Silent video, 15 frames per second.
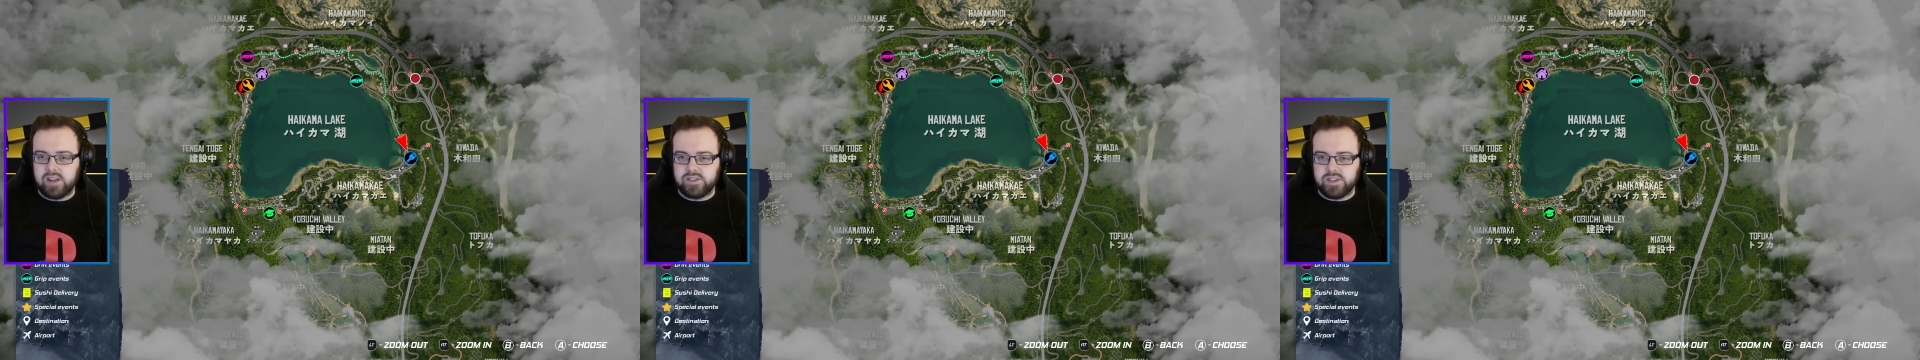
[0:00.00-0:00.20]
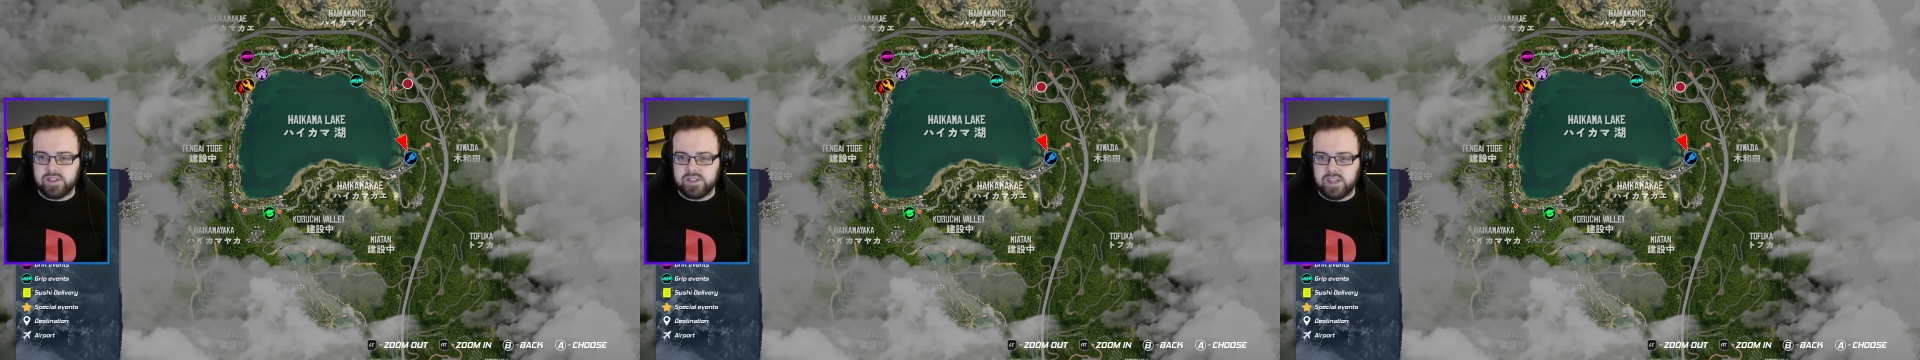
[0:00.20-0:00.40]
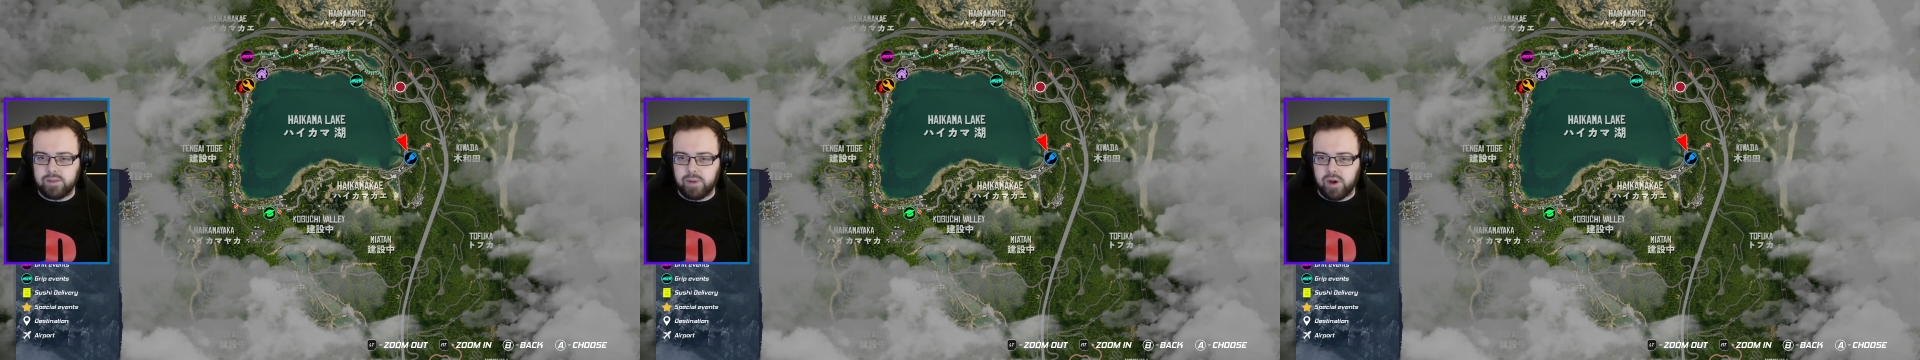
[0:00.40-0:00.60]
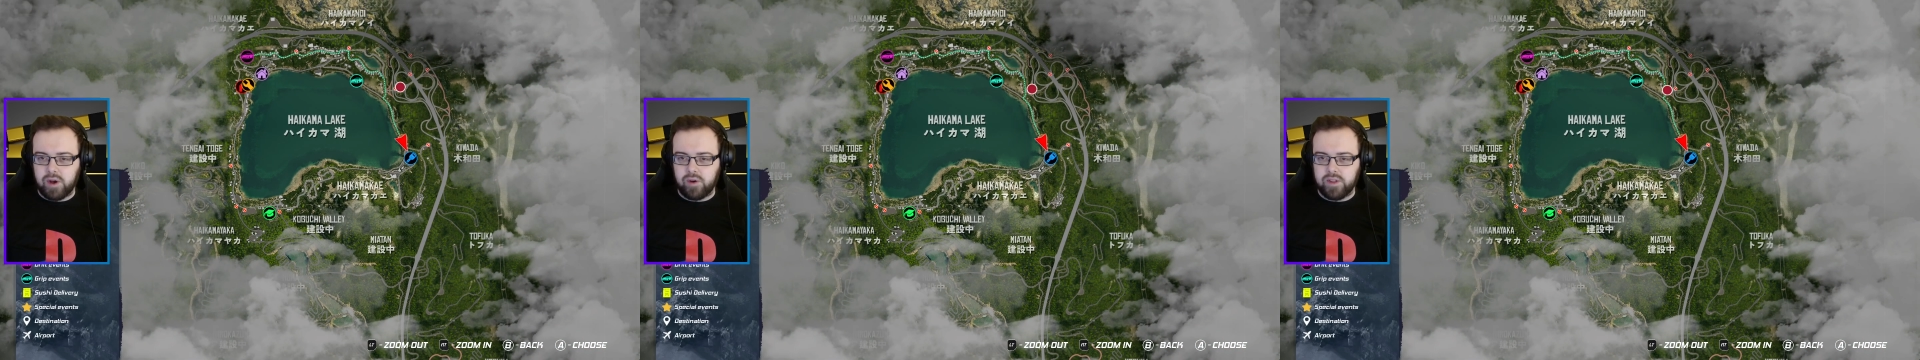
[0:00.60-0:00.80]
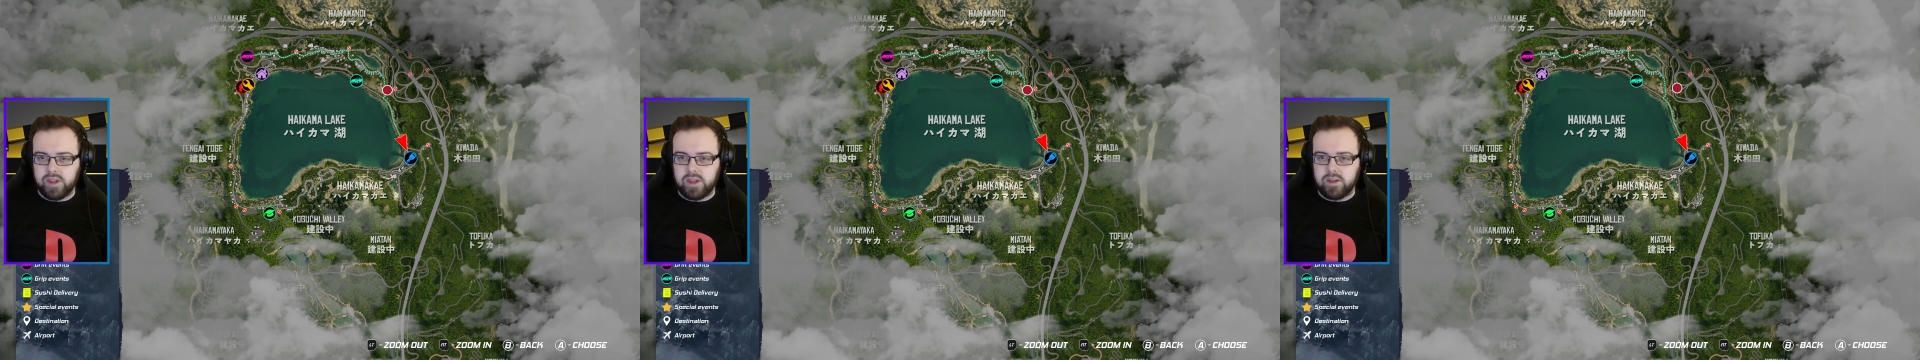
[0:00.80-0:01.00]
as you can see
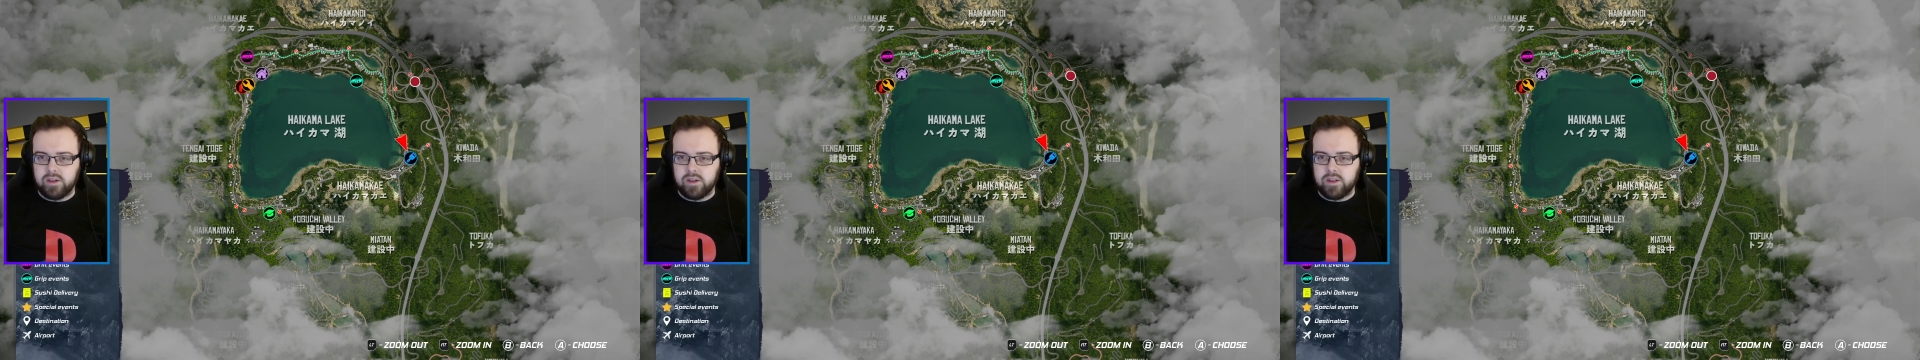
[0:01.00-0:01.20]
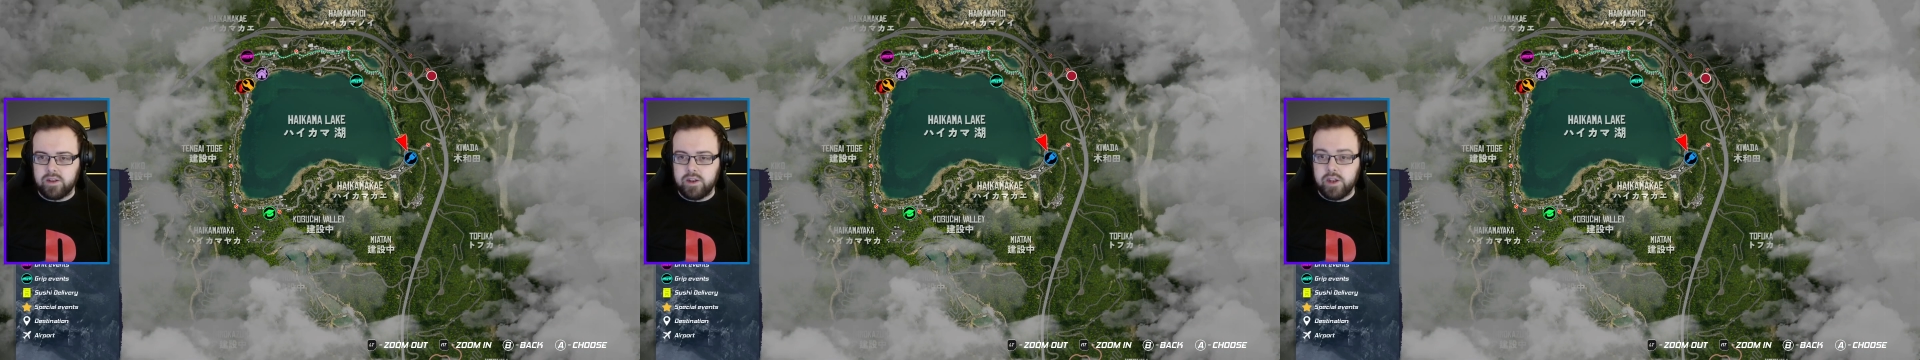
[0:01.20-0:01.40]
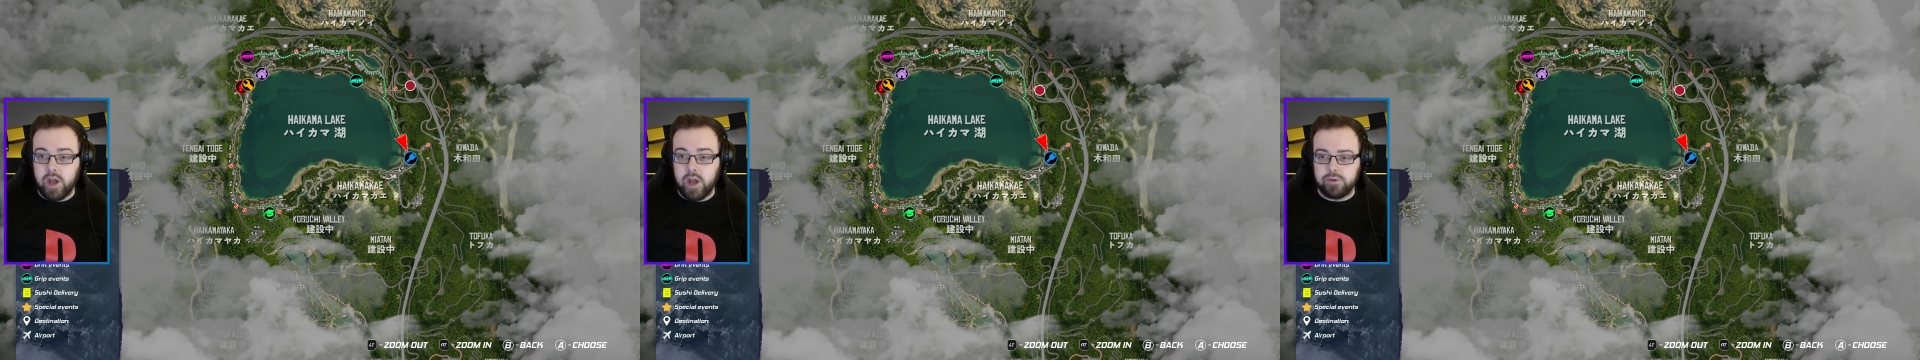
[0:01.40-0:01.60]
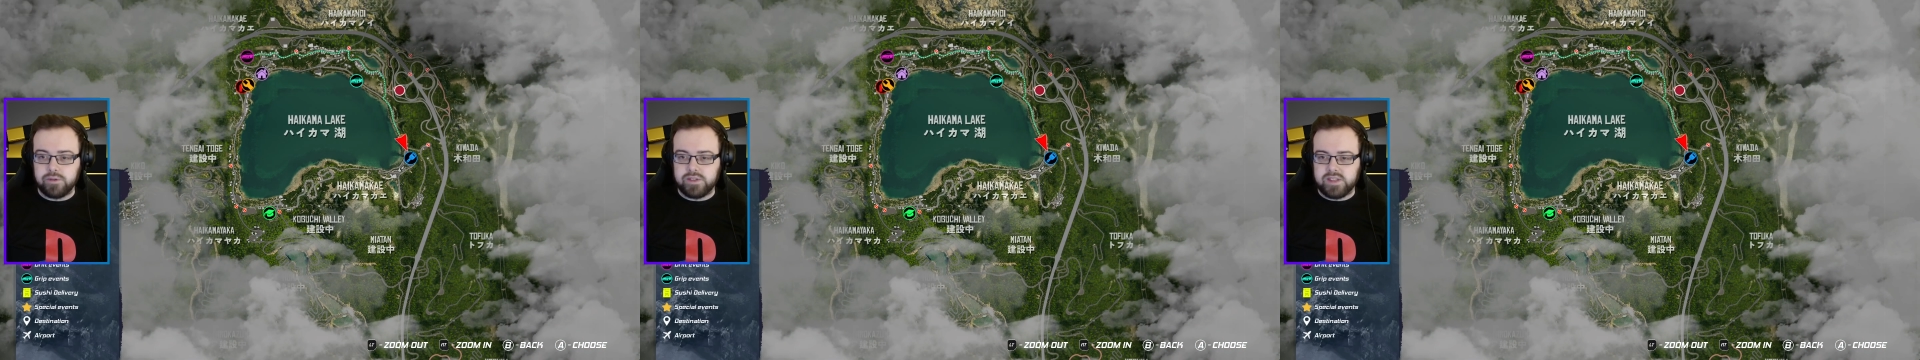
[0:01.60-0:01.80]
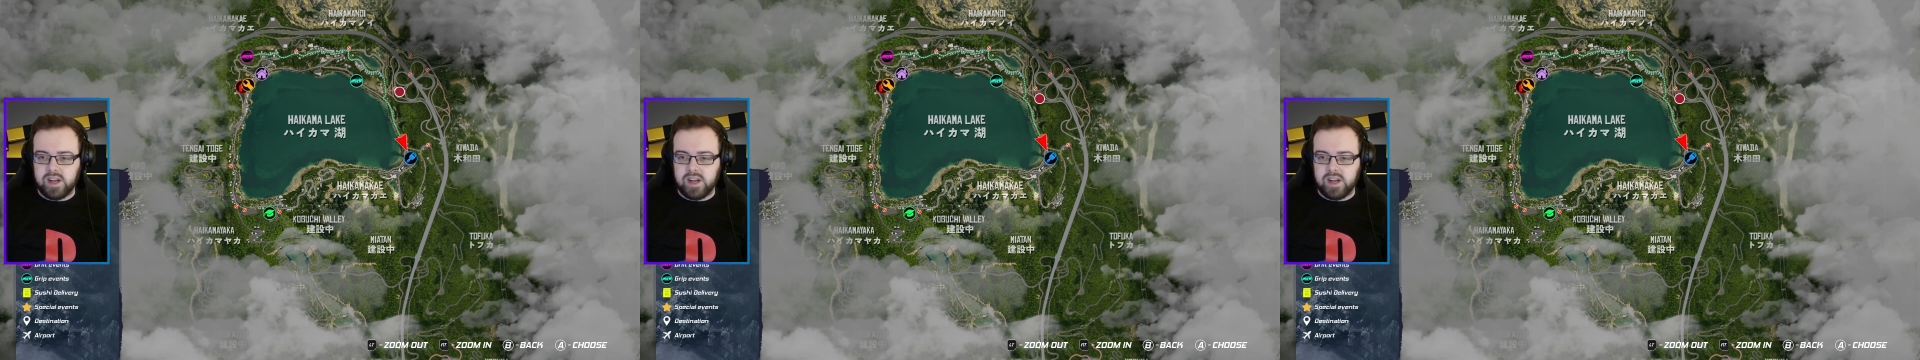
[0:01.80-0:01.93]
by all the no